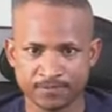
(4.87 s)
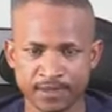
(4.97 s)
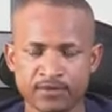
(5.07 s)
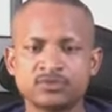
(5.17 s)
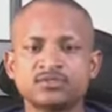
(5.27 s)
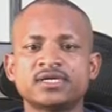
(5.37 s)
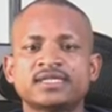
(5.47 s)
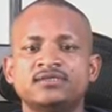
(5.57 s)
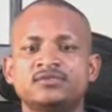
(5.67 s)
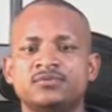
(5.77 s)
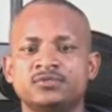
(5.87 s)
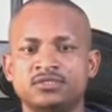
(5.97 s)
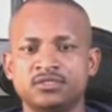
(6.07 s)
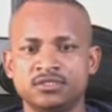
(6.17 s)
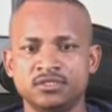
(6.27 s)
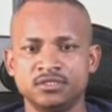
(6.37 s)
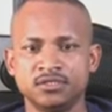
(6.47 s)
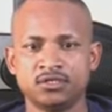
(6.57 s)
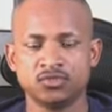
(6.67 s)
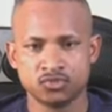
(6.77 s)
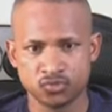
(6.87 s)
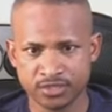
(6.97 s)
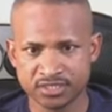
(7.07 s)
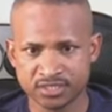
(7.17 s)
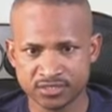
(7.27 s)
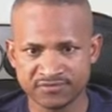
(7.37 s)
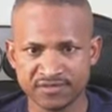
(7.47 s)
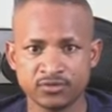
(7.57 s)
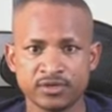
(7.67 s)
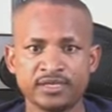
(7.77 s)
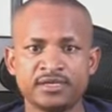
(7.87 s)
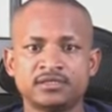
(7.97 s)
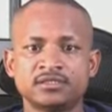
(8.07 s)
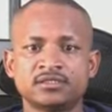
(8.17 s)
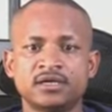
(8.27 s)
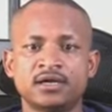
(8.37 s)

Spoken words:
I want to take this opportunity to wish fellow Kenyans